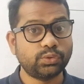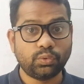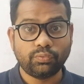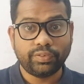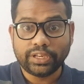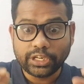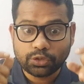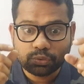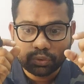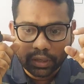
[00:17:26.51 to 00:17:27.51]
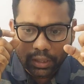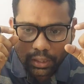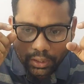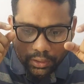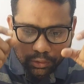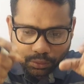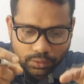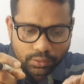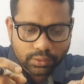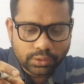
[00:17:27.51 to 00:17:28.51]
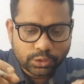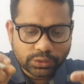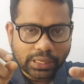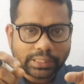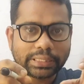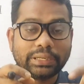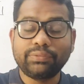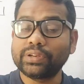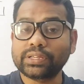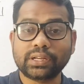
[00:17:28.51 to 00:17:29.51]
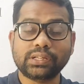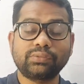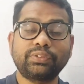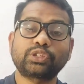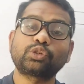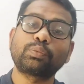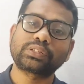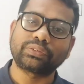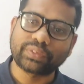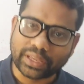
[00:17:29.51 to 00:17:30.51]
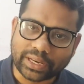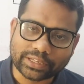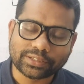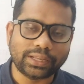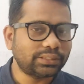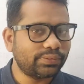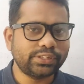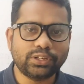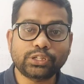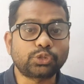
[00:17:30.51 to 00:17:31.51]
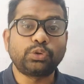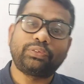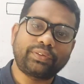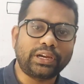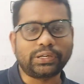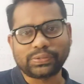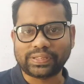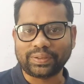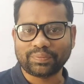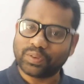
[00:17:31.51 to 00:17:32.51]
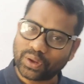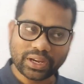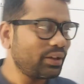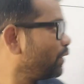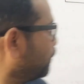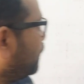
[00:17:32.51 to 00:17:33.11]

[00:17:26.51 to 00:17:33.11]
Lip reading: So we need to look into that divisions also with so much of care actually. Otherwise, you know, it's too difficult to see. Okay, na?